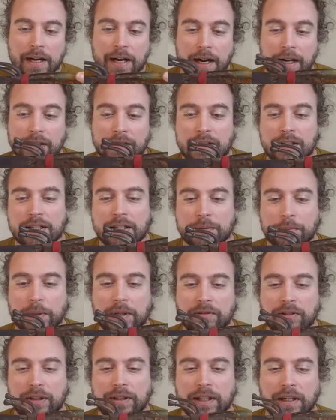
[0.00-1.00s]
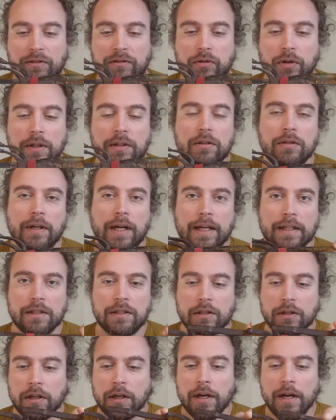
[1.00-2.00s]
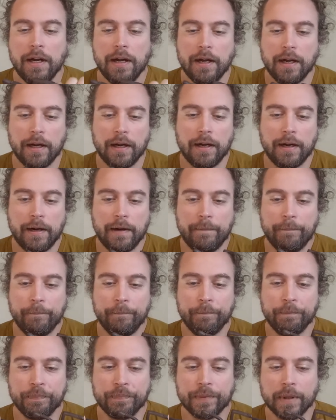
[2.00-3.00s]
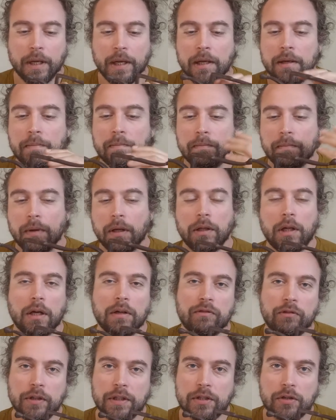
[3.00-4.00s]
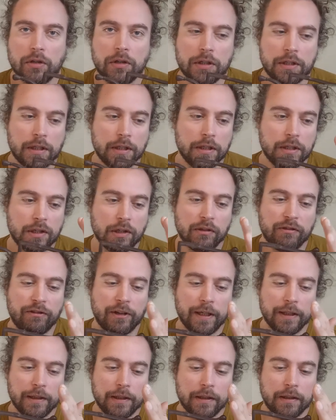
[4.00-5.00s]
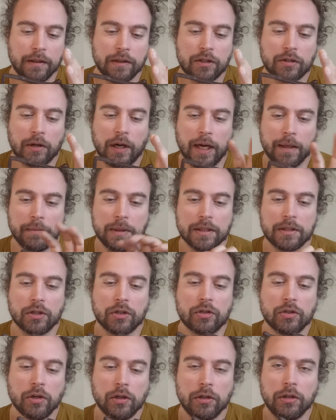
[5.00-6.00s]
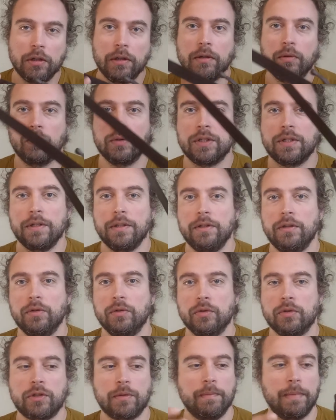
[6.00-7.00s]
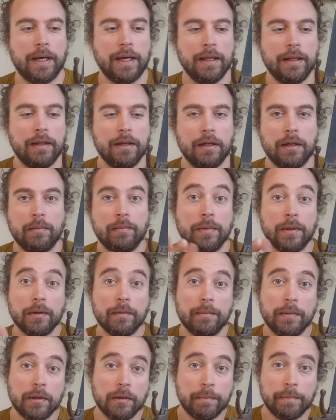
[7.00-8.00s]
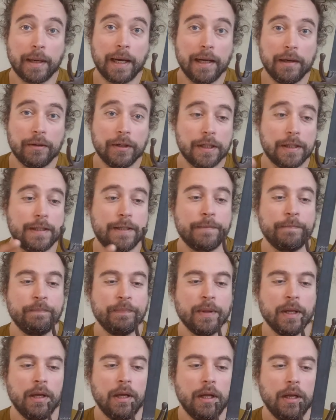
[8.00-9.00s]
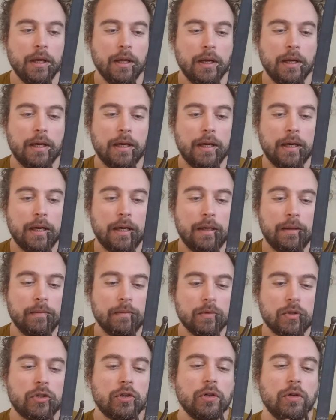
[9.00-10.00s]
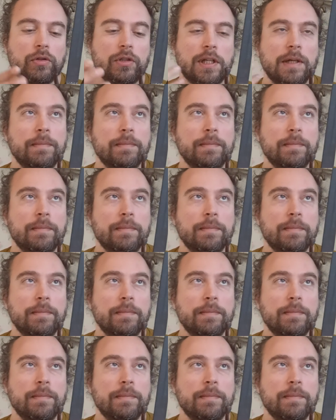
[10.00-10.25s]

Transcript: and this is a bit of a tough one to answer. In a lot of resources, you'll find it described as a sword that was in use by the Berber pirates. So